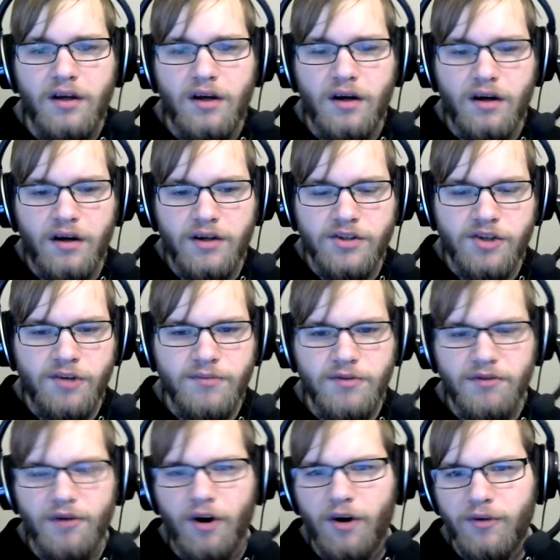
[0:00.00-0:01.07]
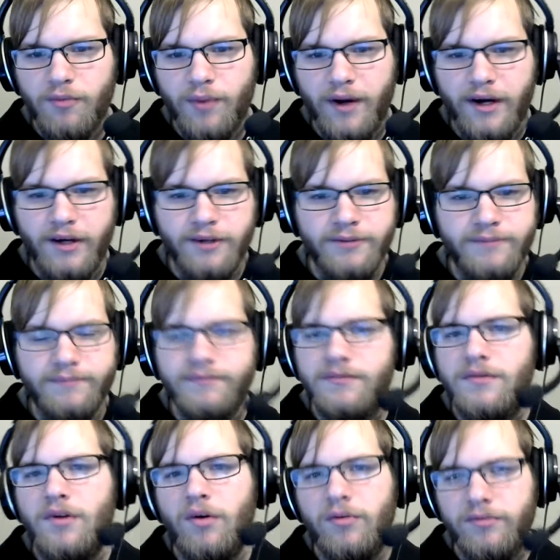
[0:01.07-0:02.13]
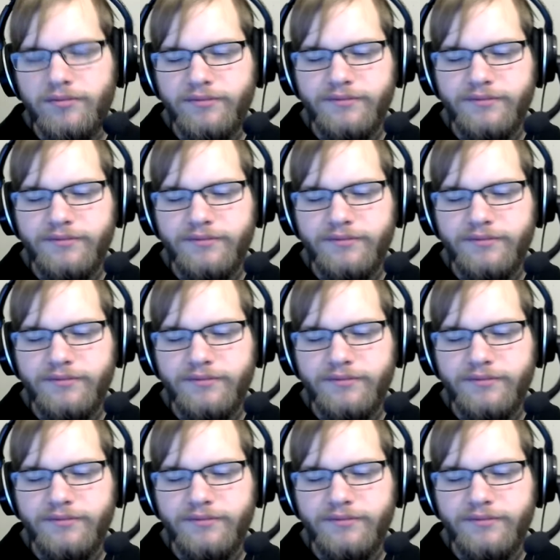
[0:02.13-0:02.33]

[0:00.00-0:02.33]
In terms of hardware, don't